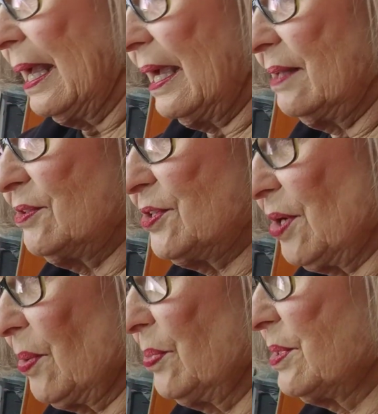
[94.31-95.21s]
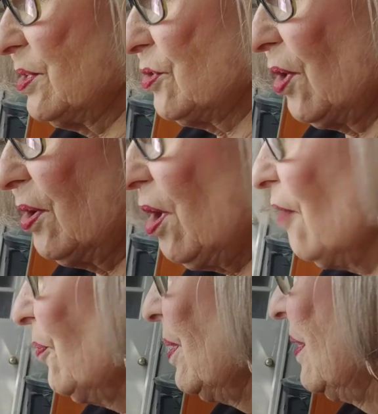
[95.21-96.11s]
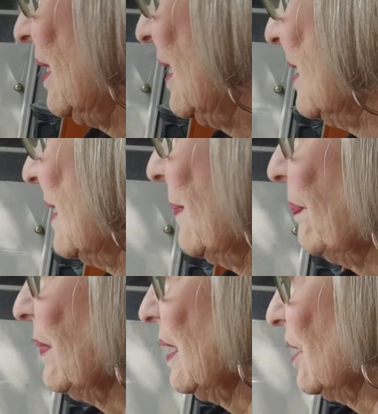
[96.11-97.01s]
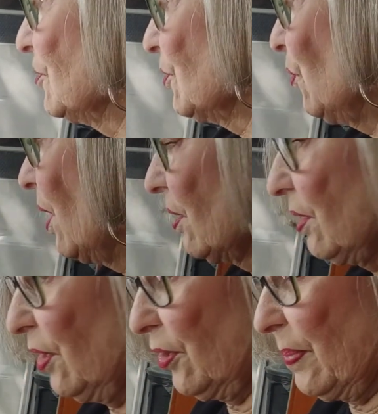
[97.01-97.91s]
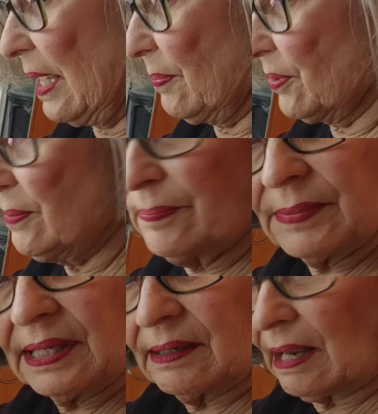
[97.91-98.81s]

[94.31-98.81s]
And so to start off with this, get your watercolor paper, and